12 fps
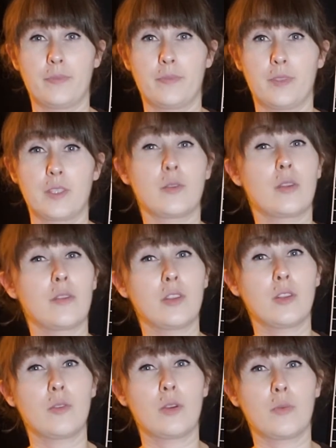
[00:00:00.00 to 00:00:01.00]
So even
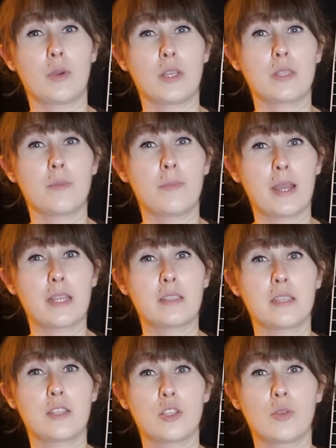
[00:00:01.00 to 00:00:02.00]
though it was a bad
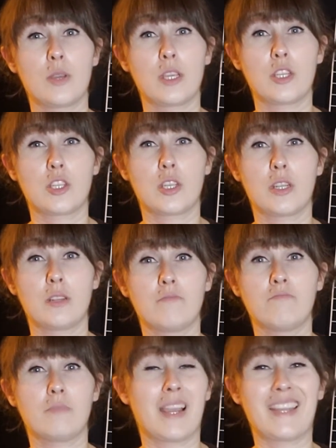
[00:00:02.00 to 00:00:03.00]
situation, I